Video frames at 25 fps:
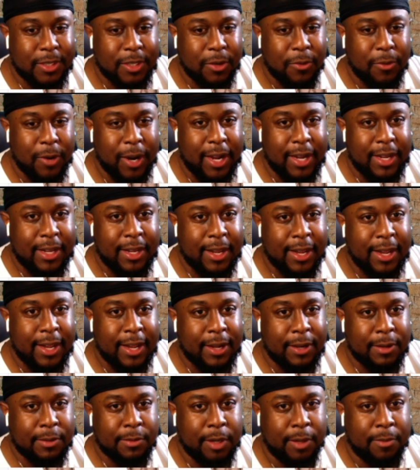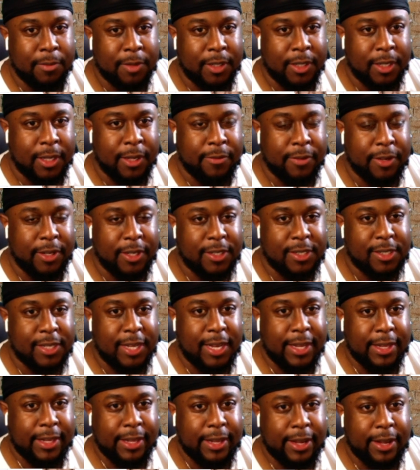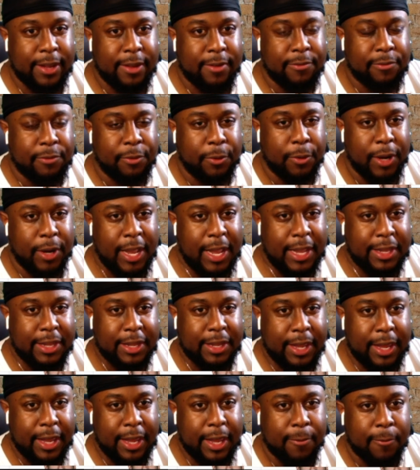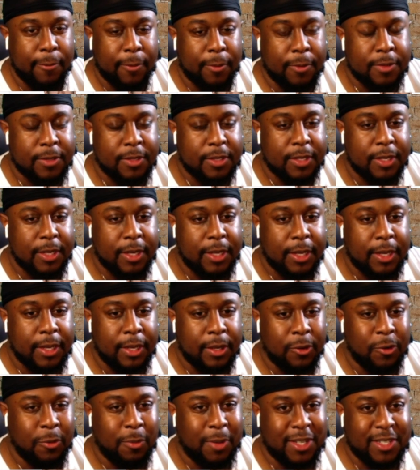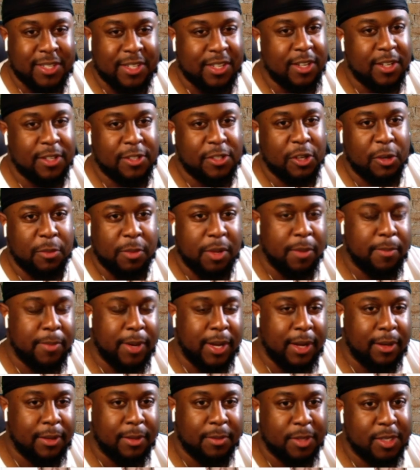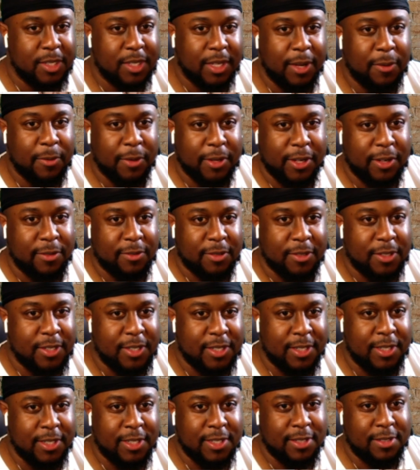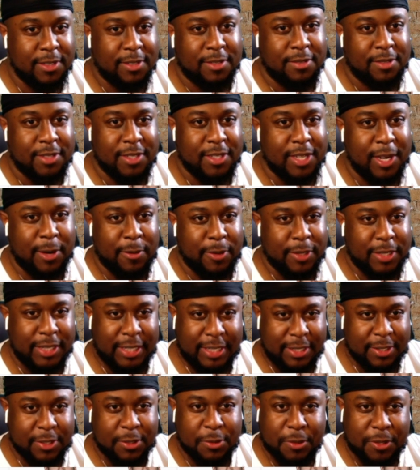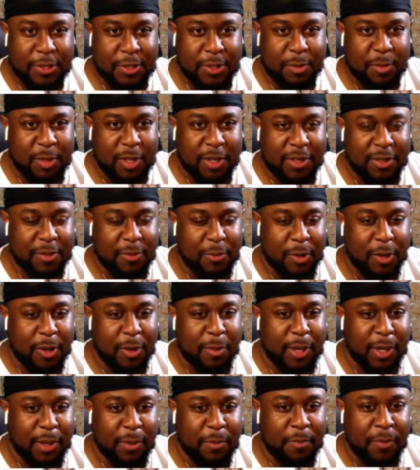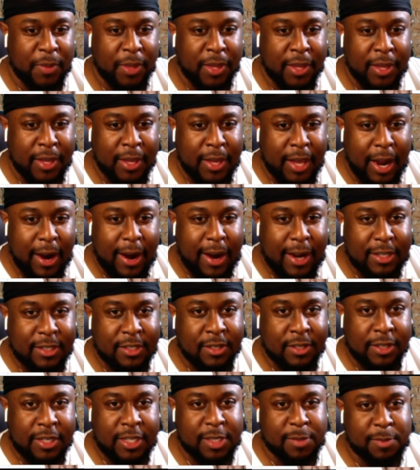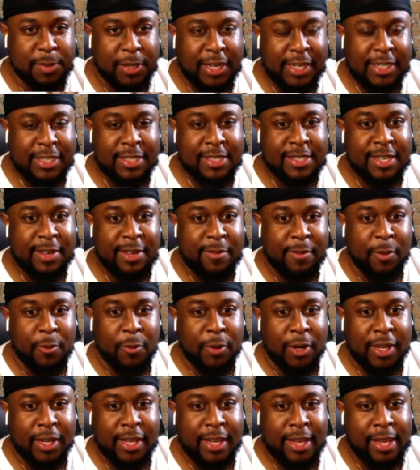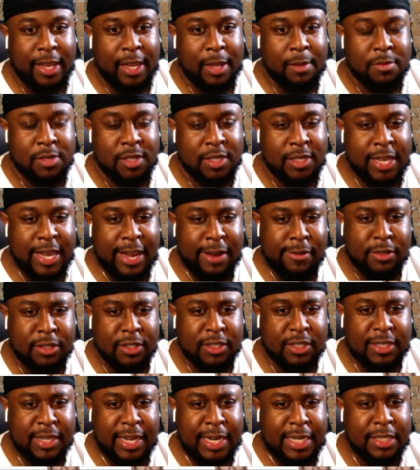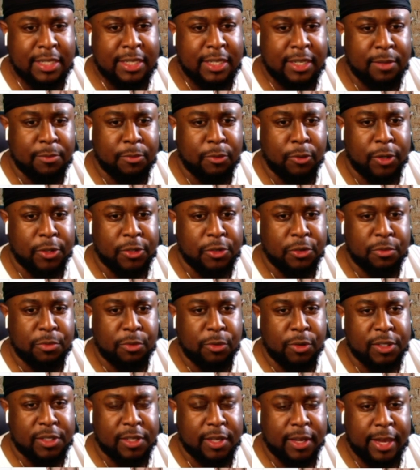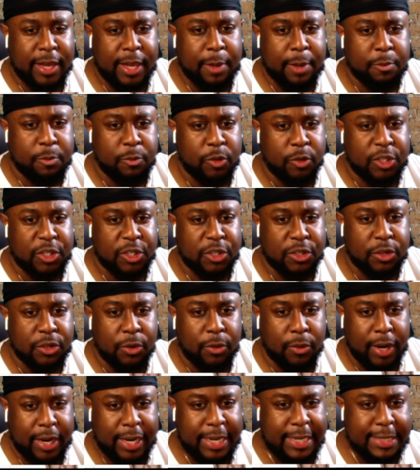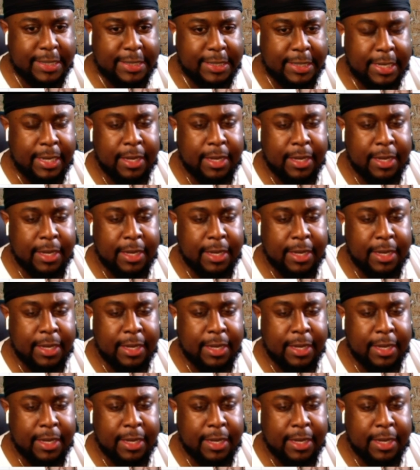So right now, I'm going to give you the stat line for Anthony Edwards, who my son told me about, and I'm just like, whatever. He's not related to us, so I'm not going to worry about him. All right, so he's played in 71 games. He averages 19.2 points a game, which is great.